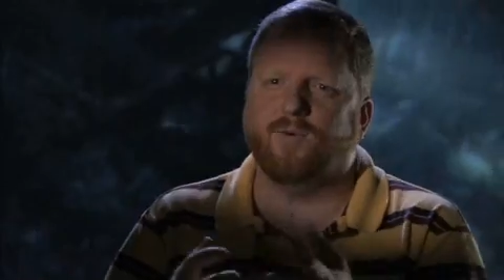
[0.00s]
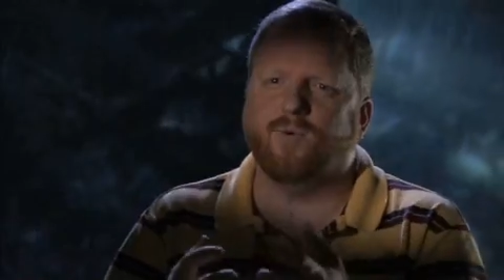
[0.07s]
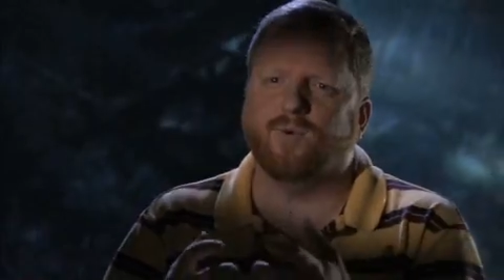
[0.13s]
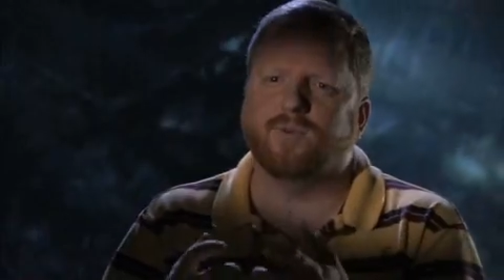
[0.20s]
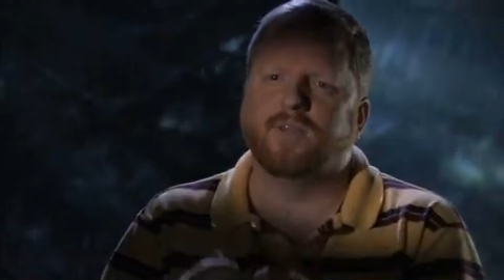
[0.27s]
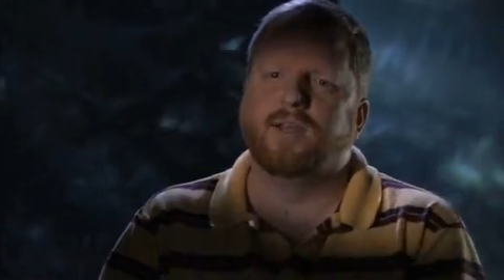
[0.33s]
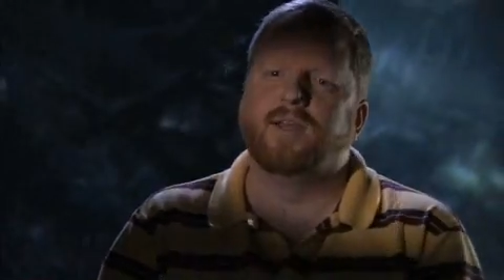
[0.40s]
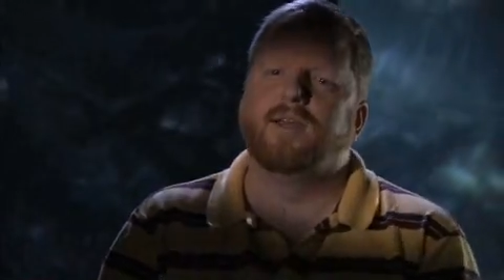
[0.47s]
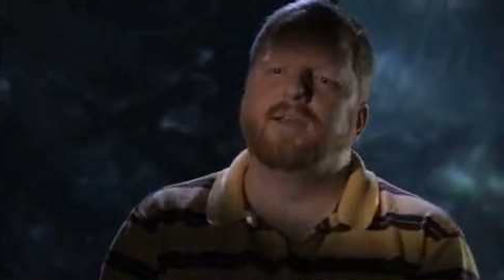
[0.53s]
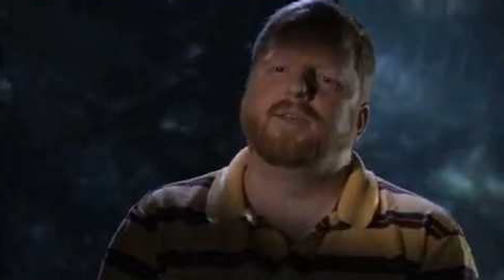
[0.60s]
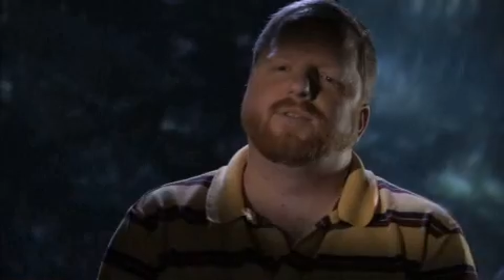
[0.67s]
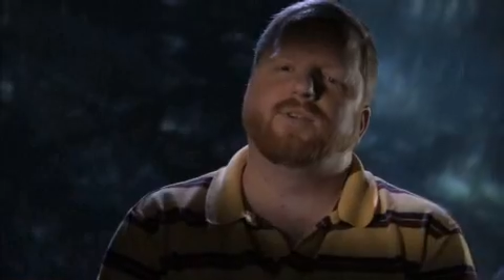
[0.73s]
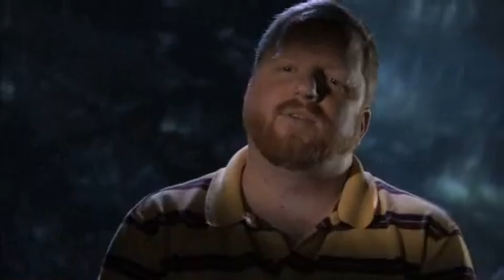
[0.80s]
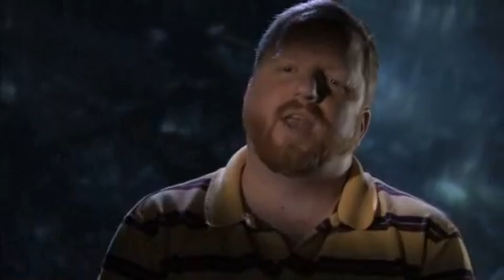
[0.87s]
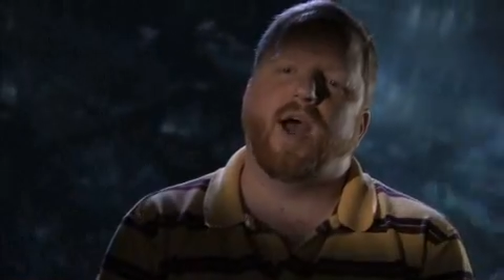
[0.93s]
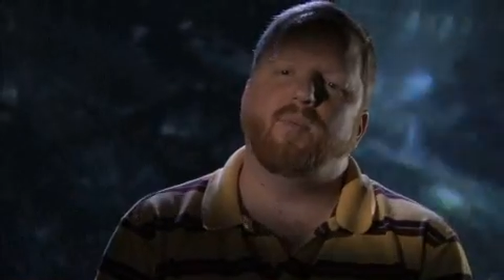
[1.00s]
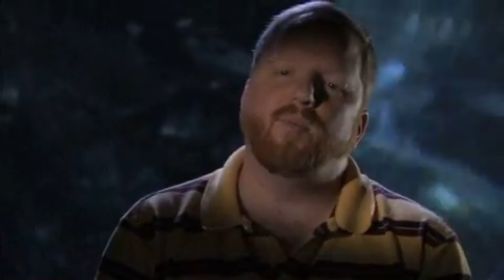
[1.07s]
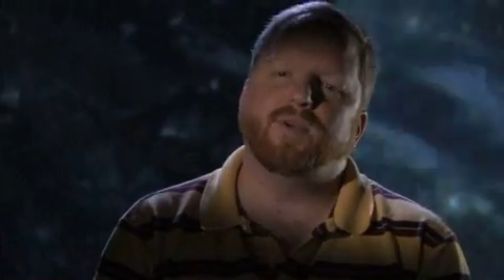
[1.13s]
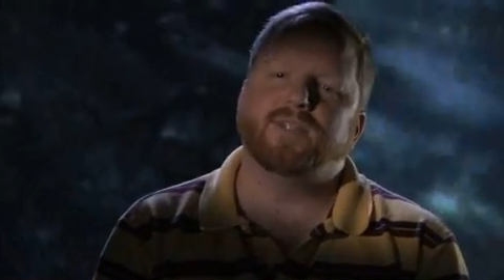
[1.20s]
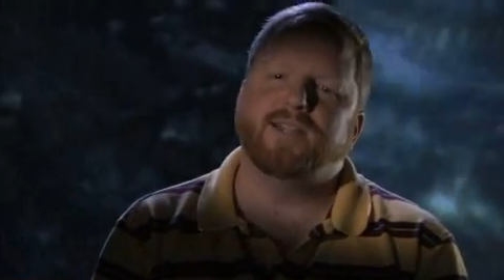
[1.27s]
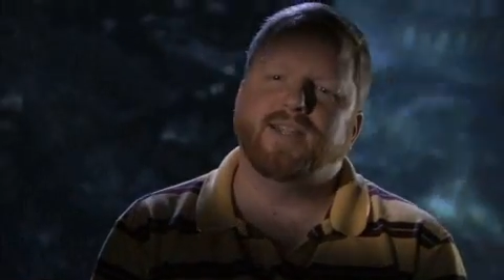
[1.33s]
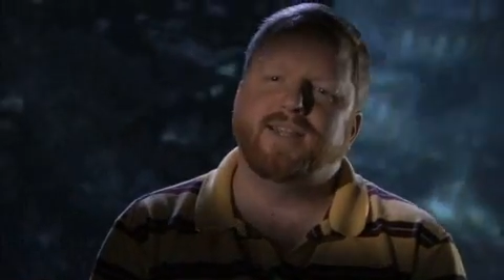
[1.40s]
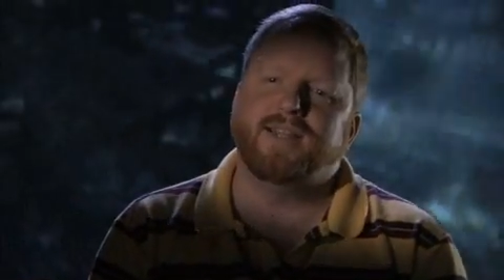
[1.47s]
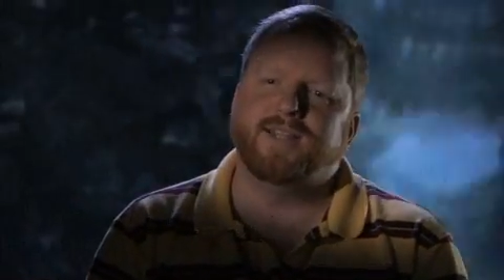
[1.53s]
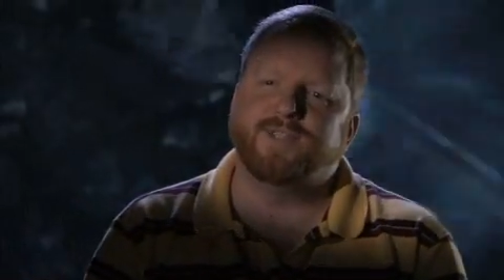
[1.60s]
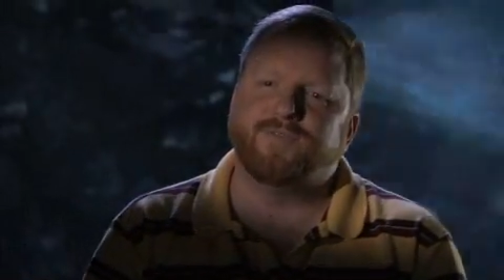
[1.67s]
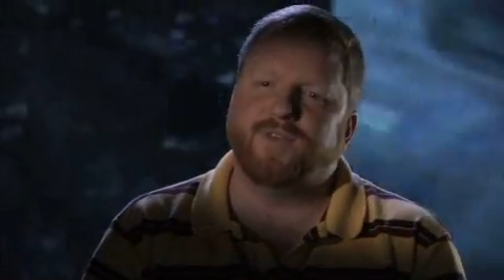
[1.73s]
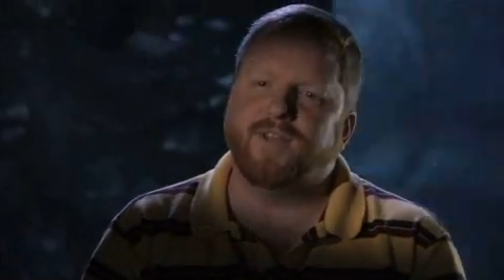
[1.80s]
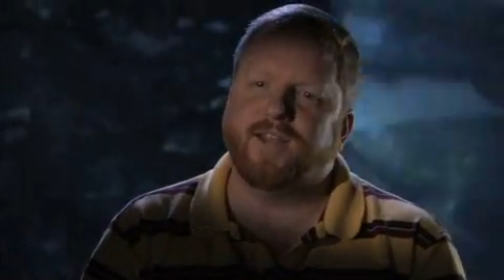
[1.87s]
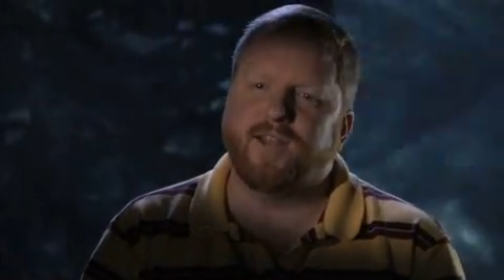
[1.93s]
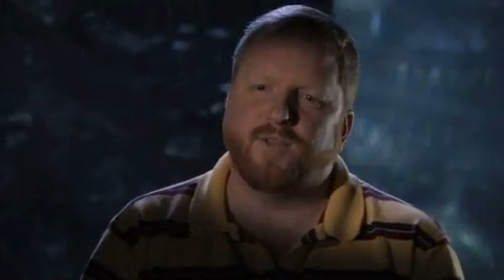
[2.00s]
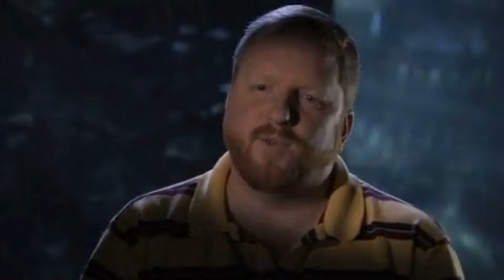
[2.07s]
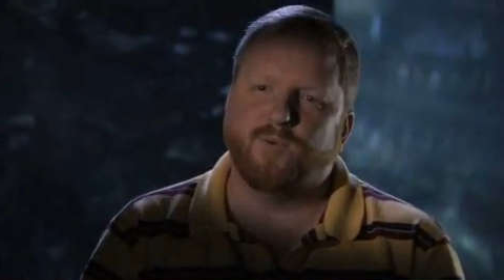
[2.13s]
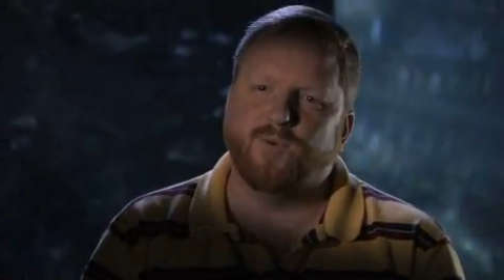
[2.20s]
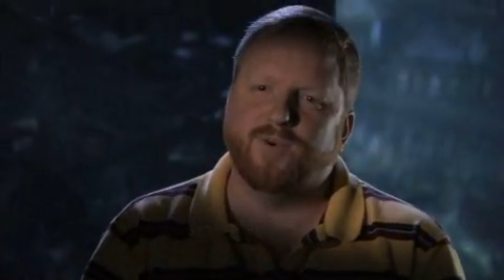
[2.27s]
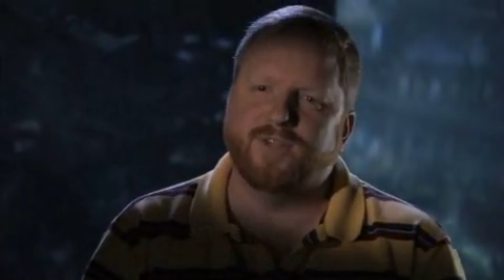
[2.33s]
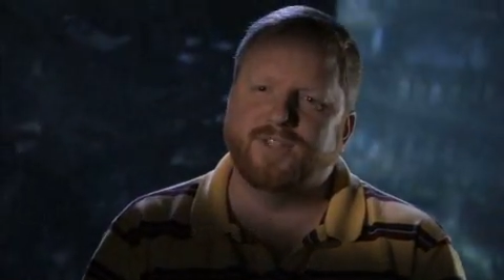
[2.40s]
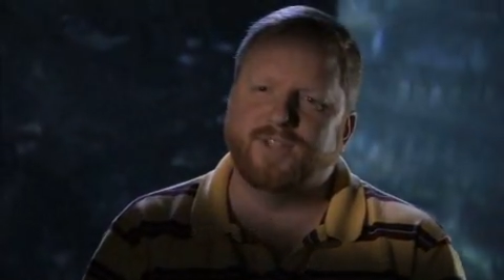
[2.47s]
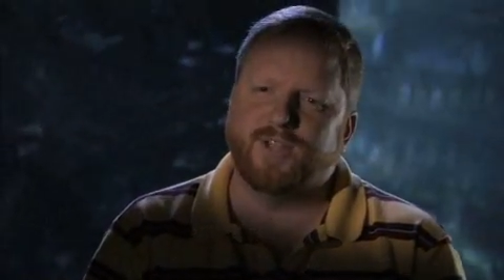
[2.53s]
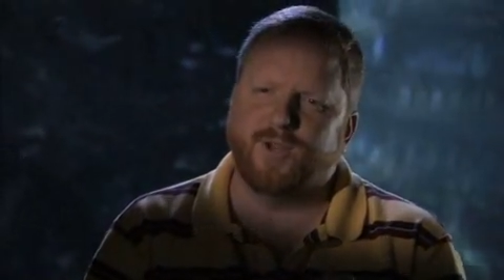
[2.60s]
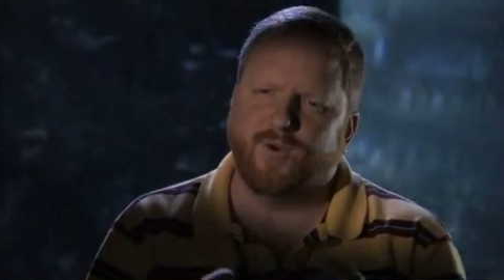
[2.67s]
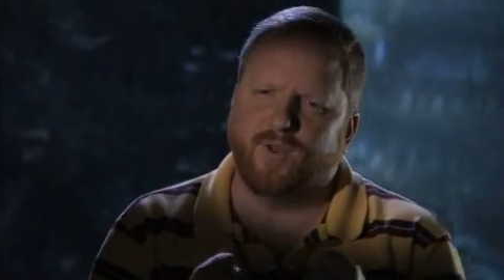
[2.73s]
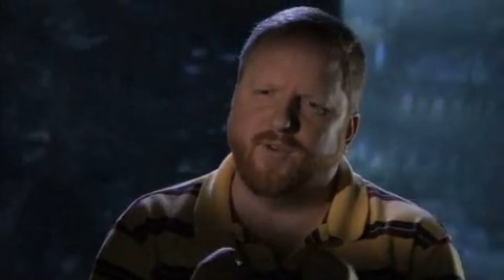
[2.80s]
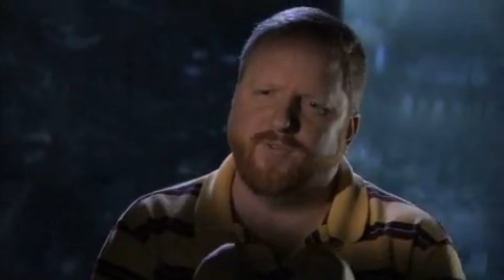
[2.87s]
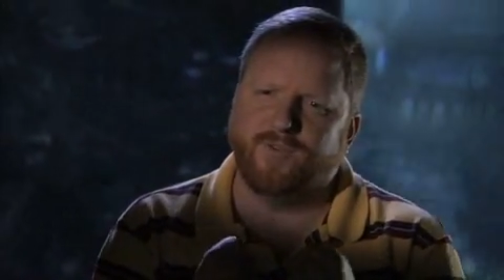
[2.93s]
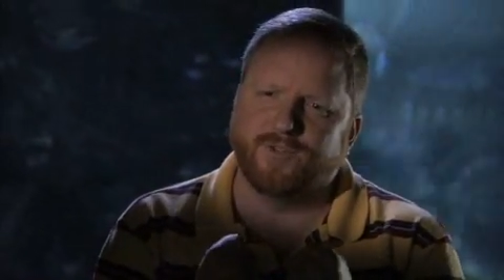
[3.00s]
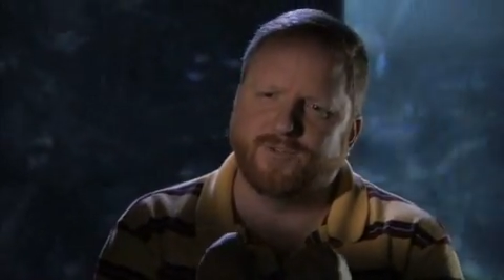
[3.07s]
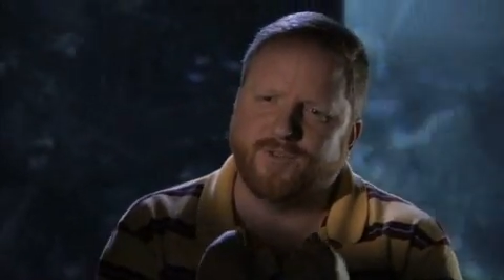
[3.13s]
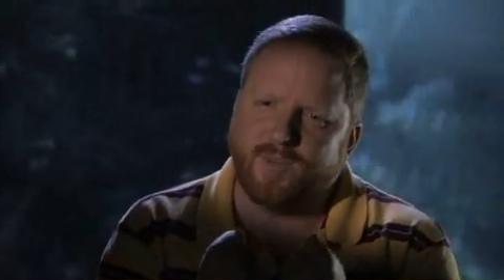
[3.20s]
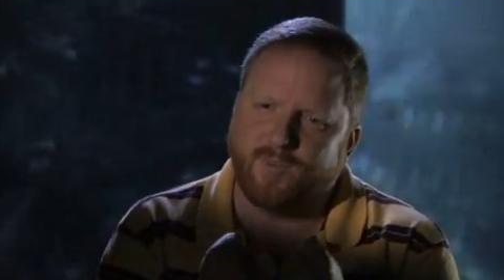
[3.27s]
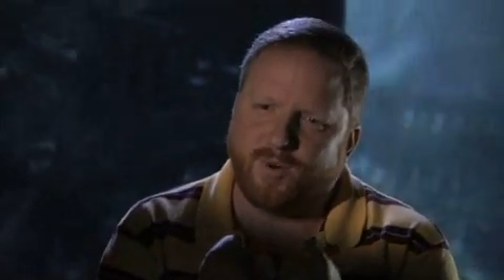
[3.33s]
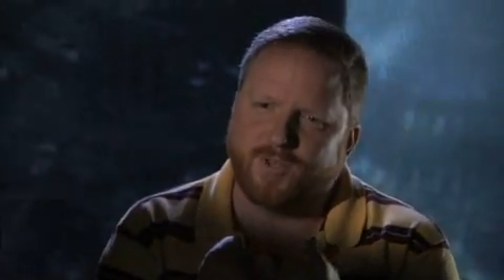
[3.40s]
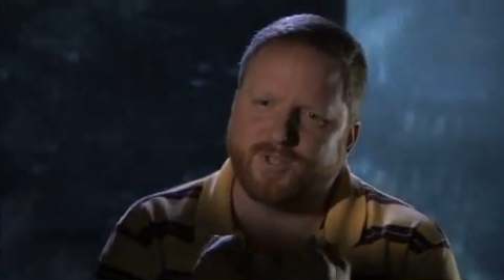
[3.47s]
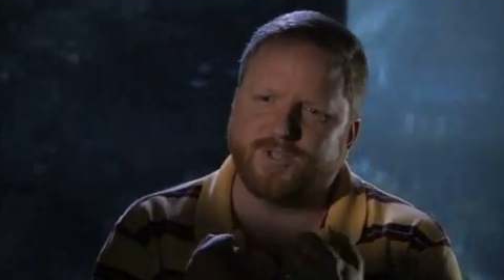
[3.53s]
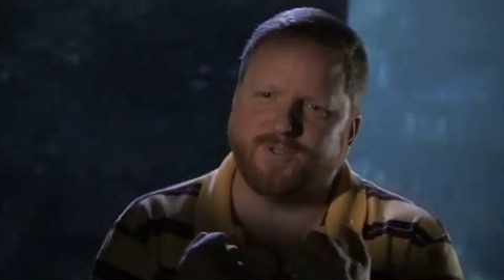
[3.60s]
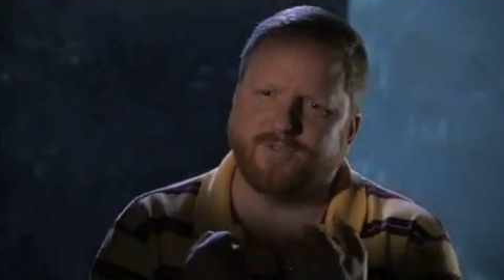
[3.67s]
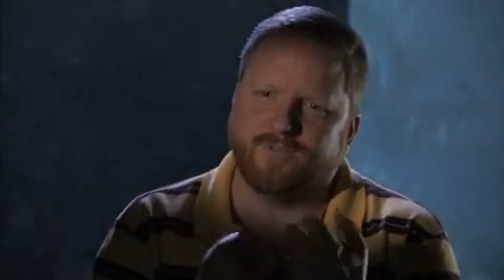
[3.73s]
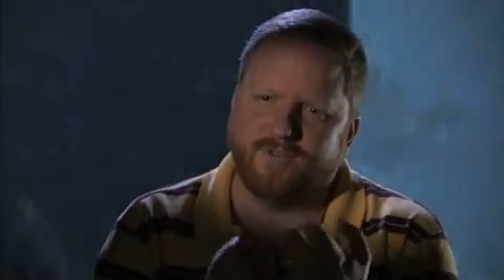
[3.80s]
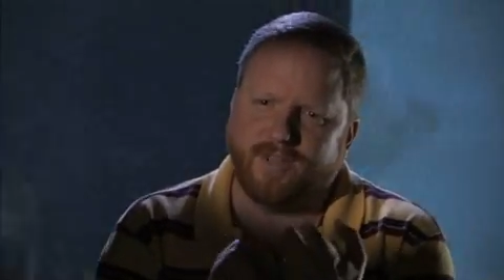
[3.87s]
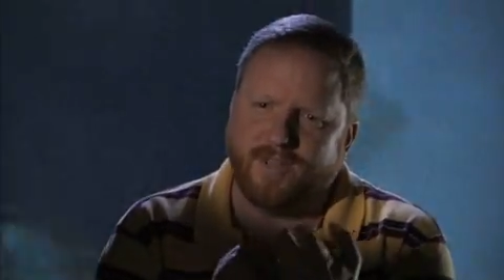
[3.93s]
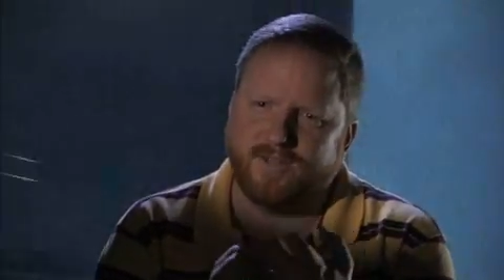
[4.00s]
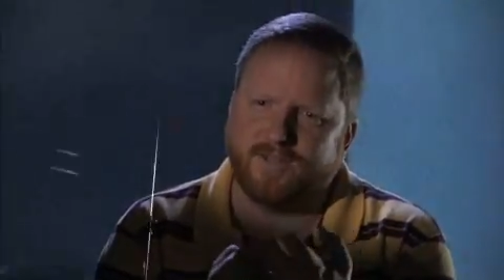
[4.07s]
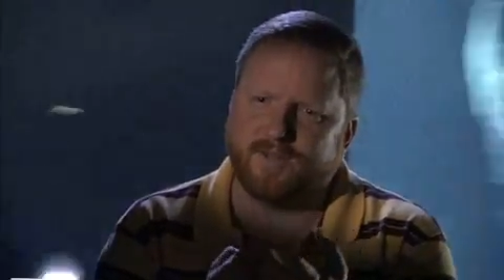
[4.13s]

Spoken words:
It's like that old sort of cowboys and Indians feeling in the woods, you know, it feels really personal